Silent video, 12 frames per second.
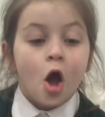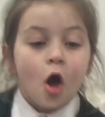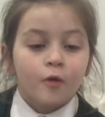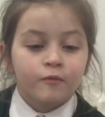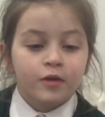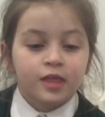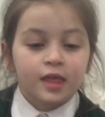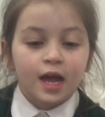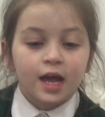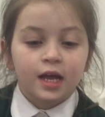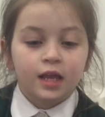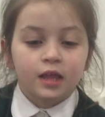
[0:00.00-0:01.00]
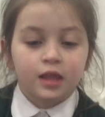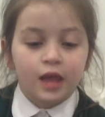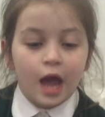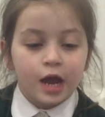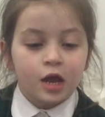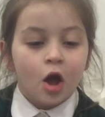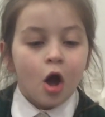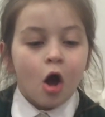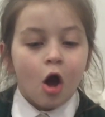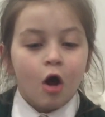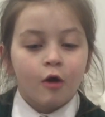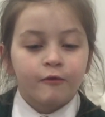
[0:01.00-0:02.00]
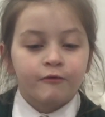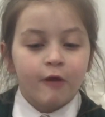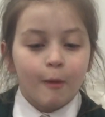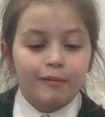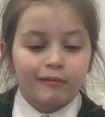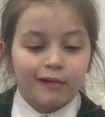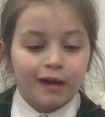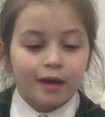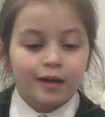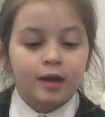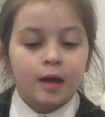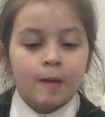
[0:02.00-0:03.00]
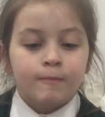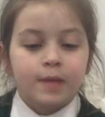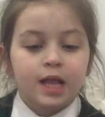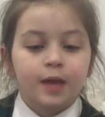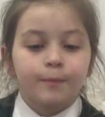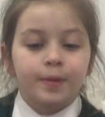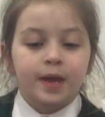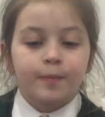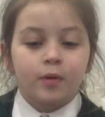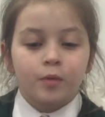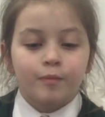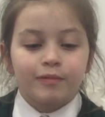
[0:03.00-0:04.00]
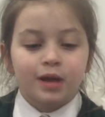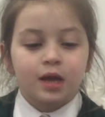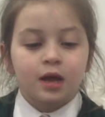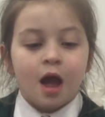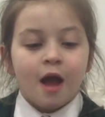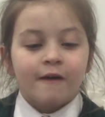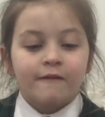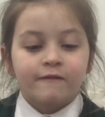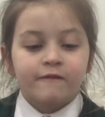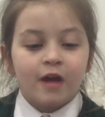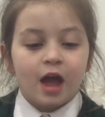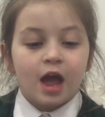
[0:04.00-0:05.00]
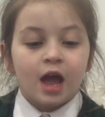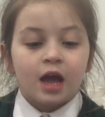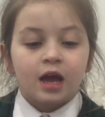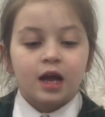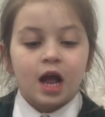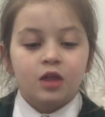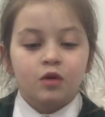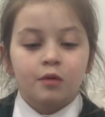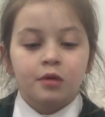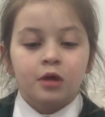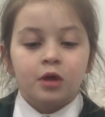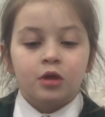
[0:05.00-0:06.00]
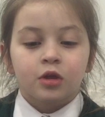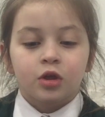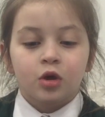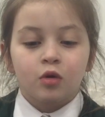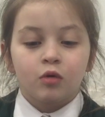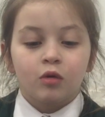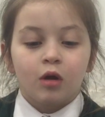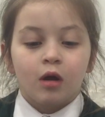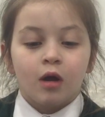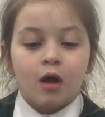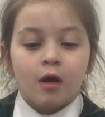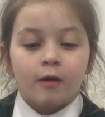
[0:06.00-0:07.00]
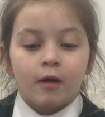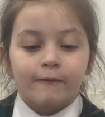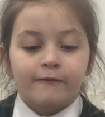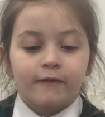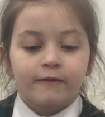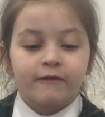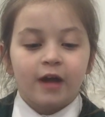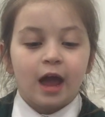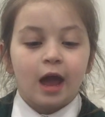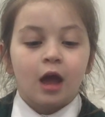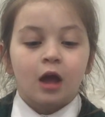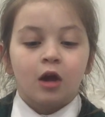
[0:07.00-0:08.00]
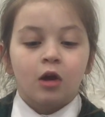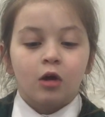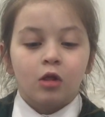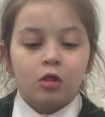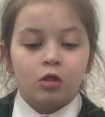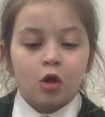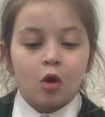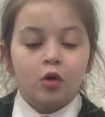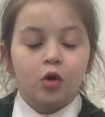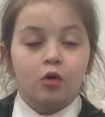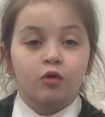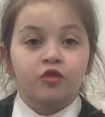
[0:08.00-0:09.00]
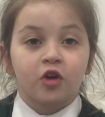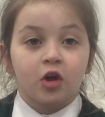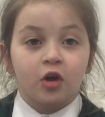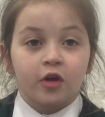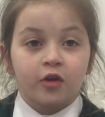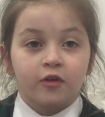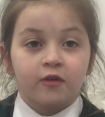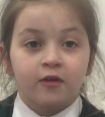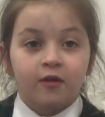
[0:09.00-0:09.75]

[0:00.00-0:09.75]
On the second day of February, many people bring their candles to their local church.